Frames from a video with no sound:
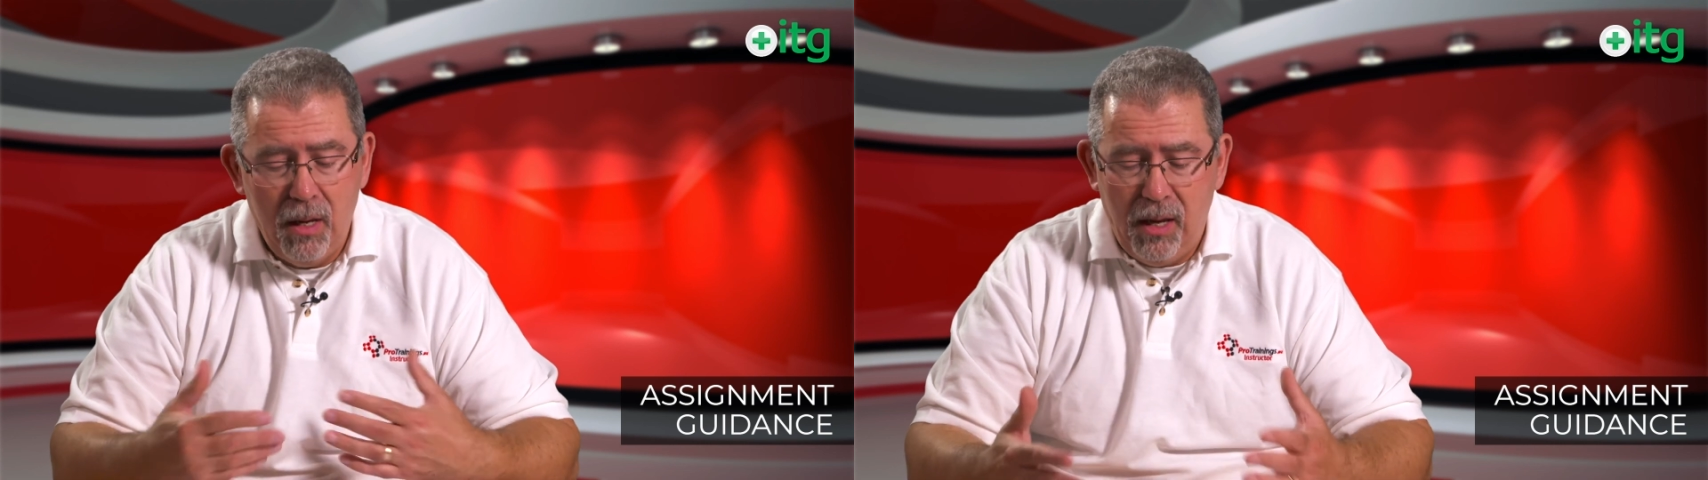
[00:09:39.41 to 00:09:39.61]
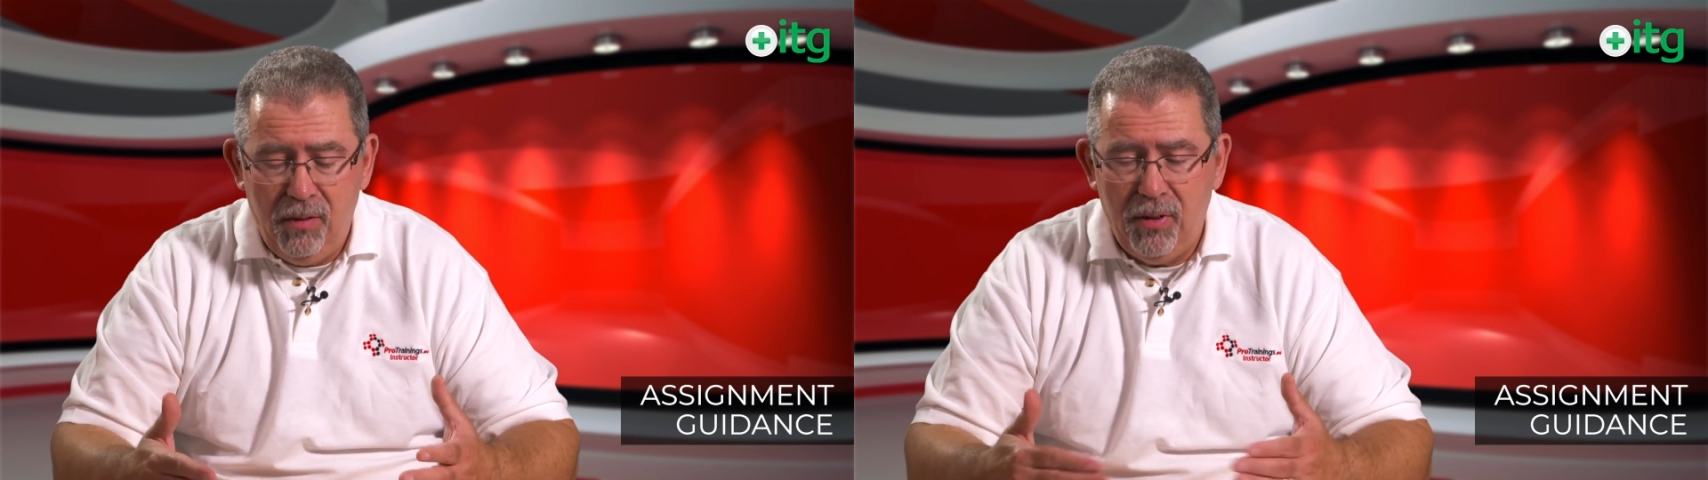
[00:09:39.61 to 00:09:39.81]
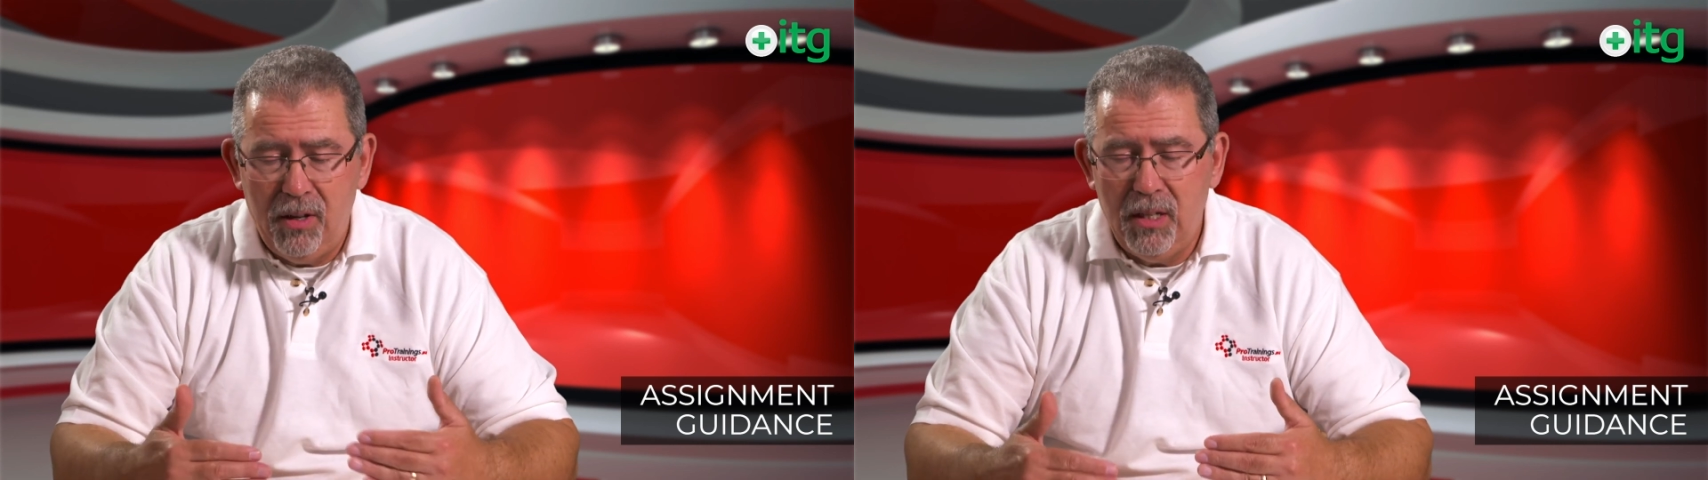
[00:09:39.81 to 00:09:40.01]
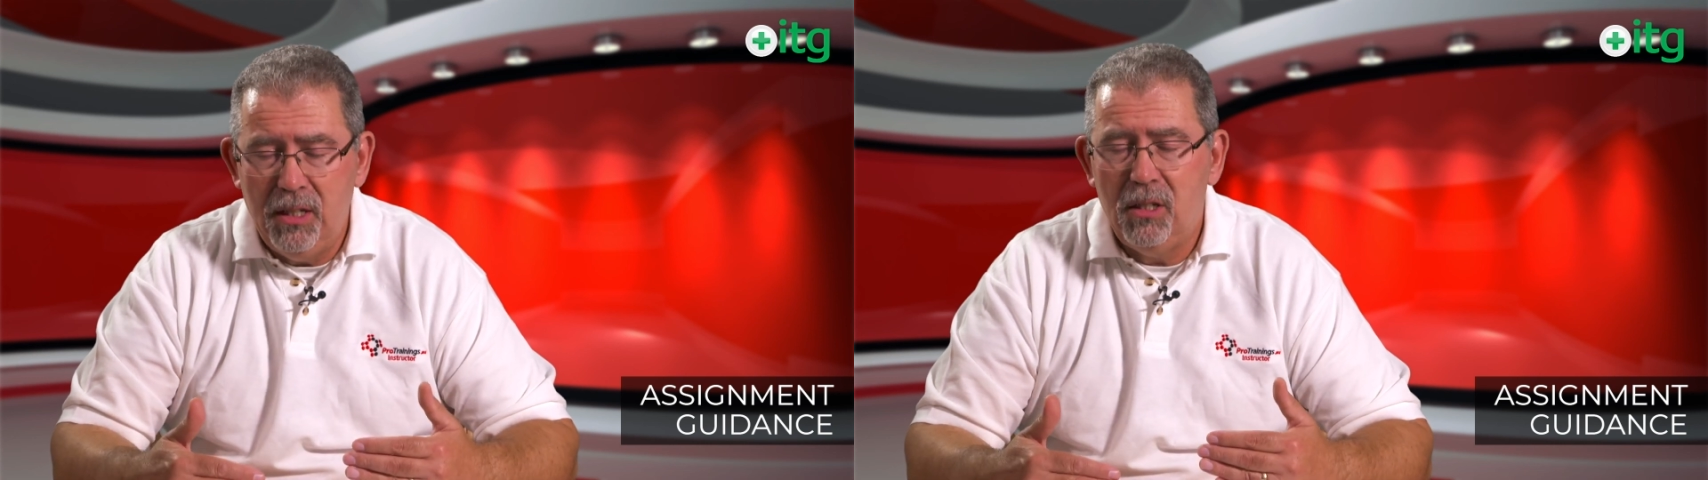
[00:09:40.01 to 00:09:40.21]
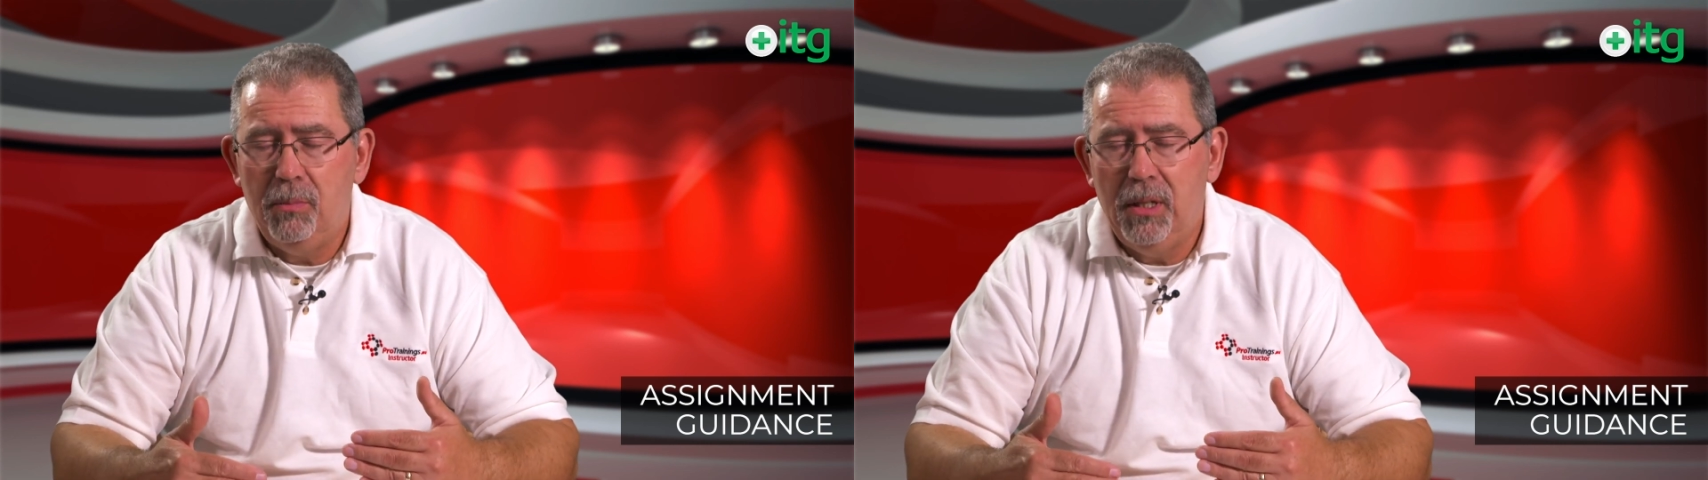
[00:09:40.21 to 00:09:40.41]
If there
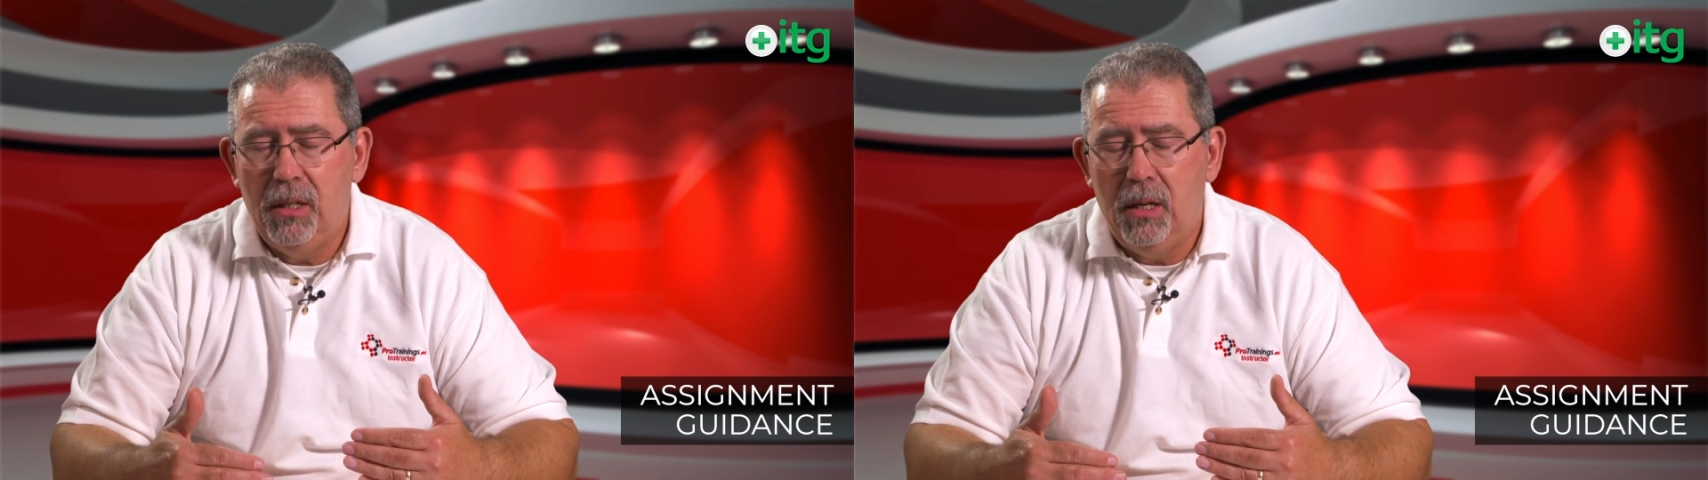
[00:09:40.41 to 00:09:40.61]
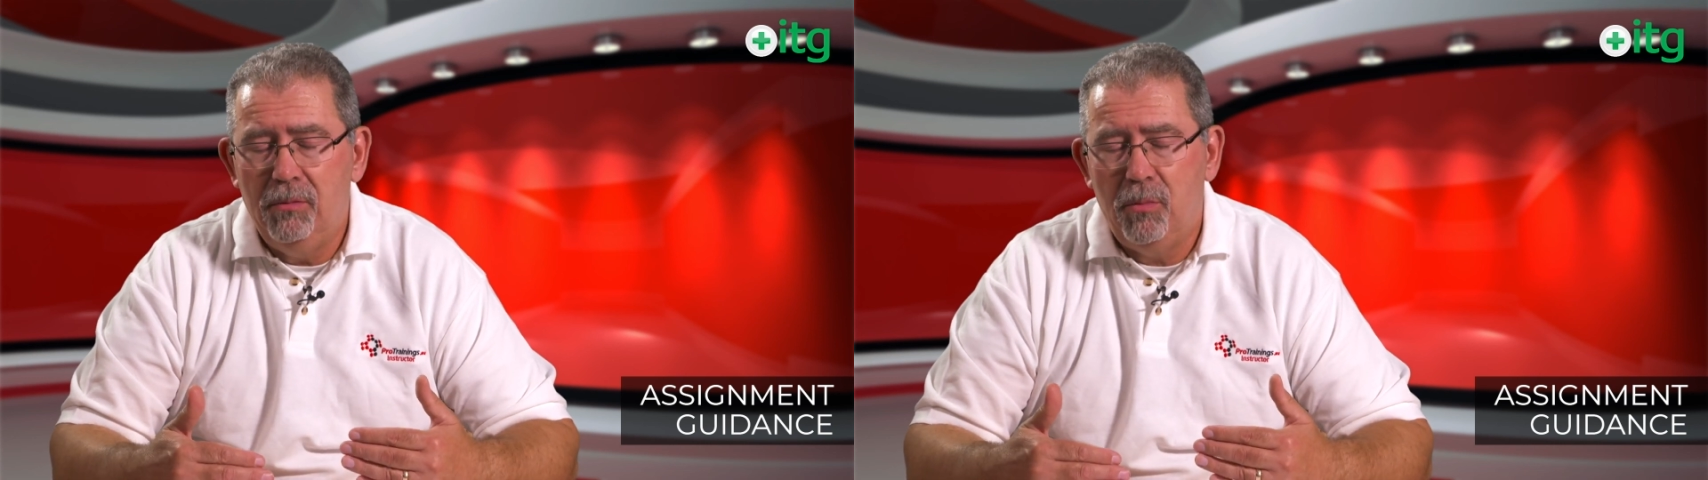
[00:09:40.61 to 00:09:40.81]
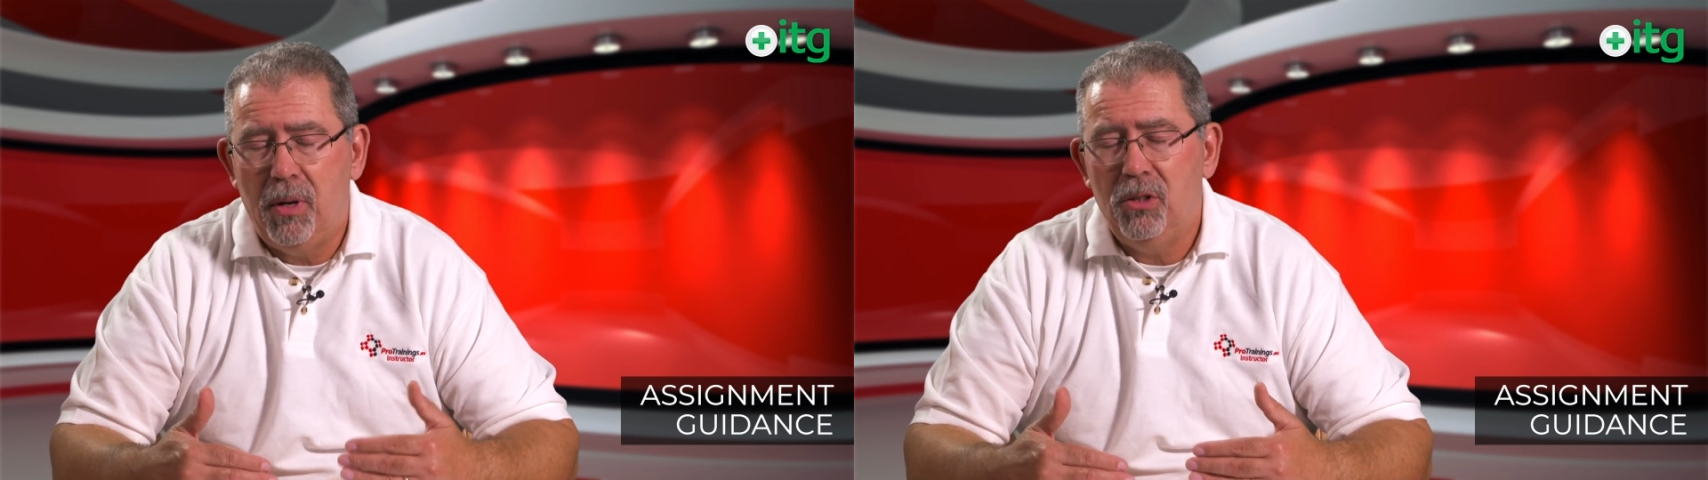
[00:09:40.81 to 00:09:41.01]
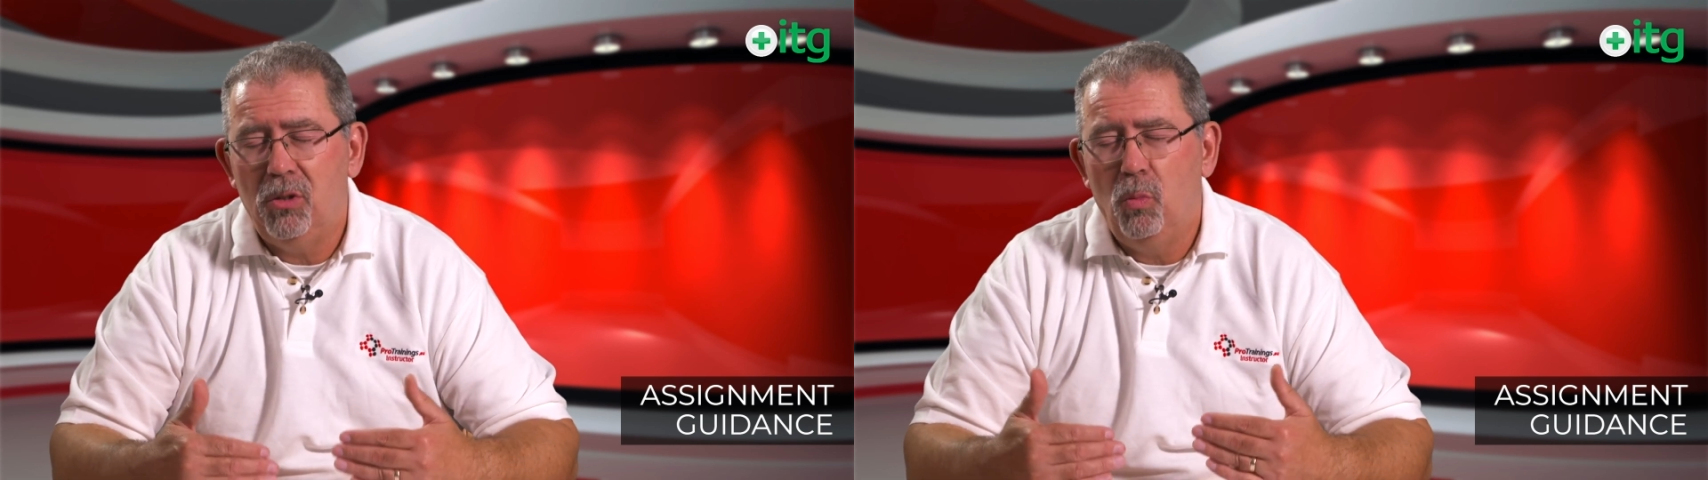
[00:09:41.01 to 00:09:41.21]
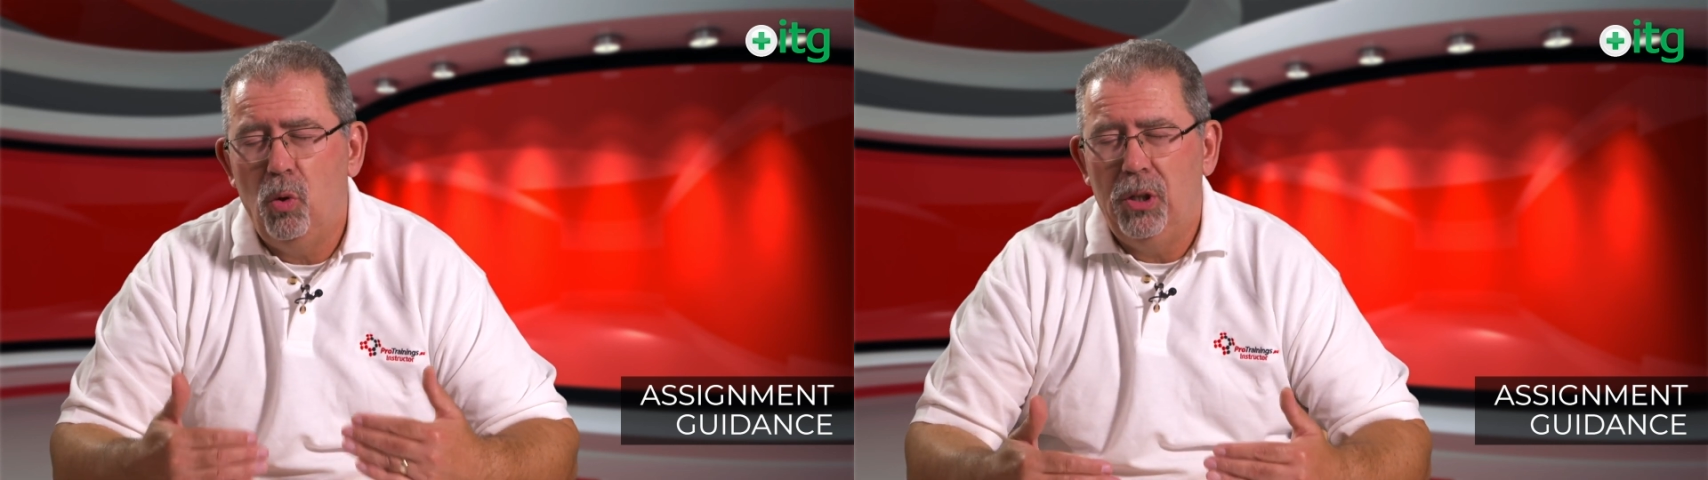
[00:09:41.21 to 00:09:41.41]
needs to be information
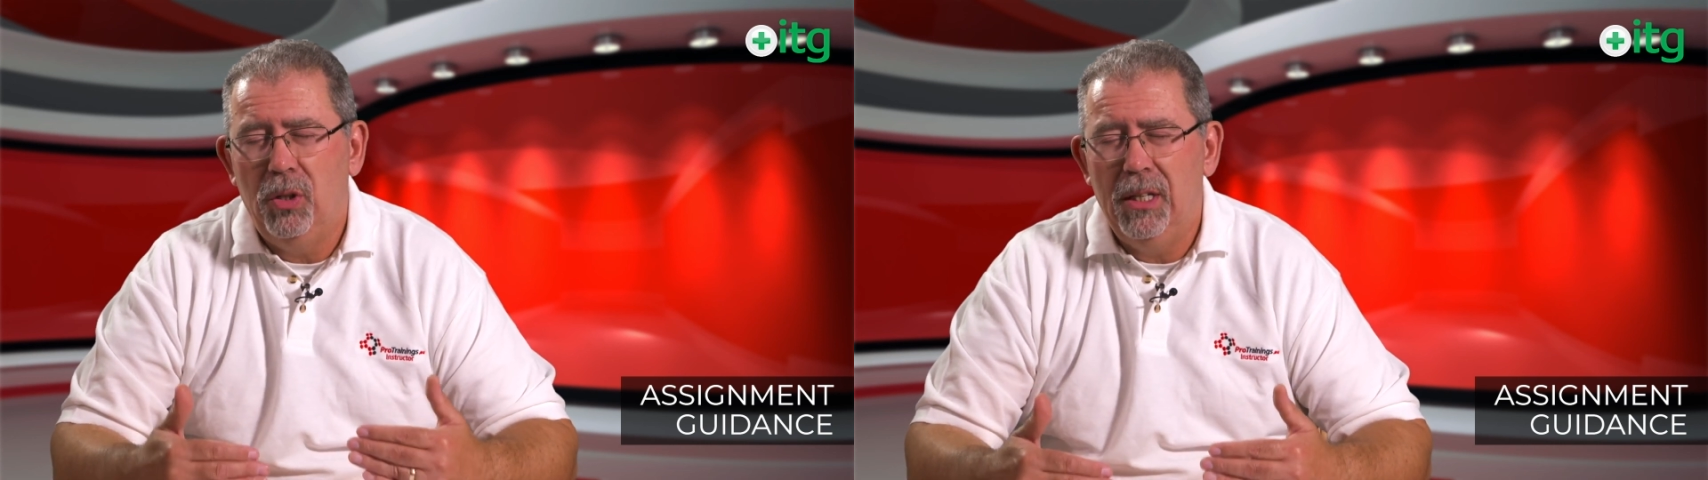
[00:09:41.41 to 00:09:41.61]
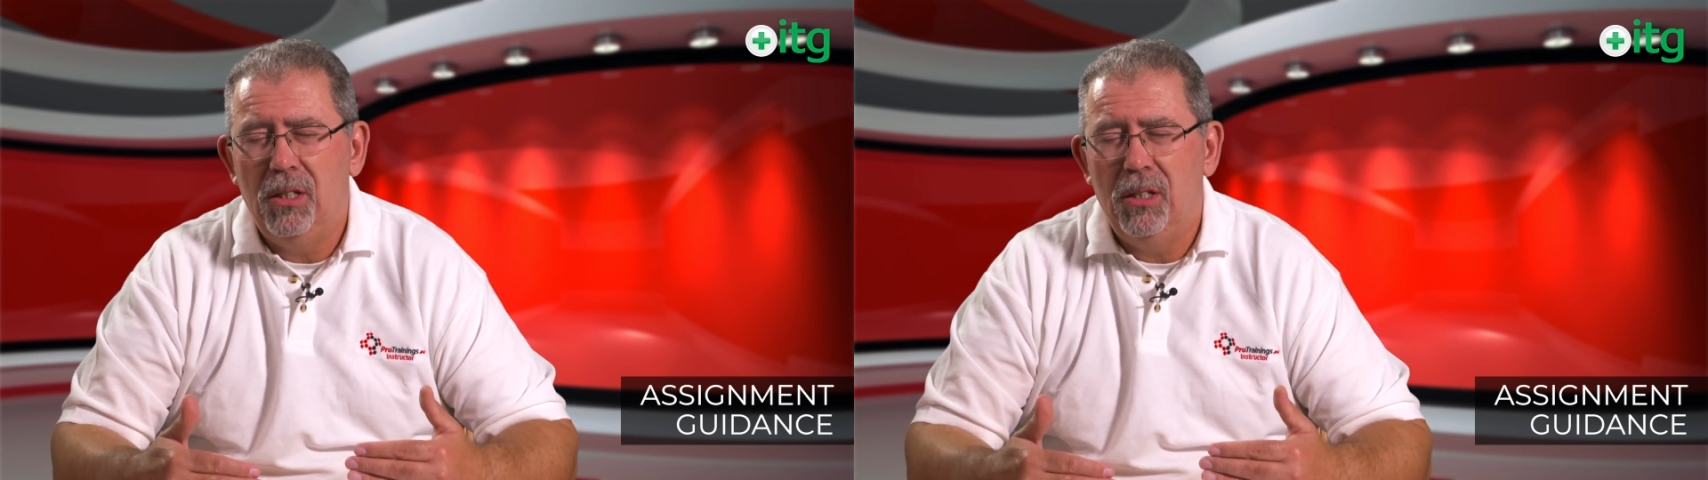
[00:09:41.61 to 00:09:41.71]
on what you need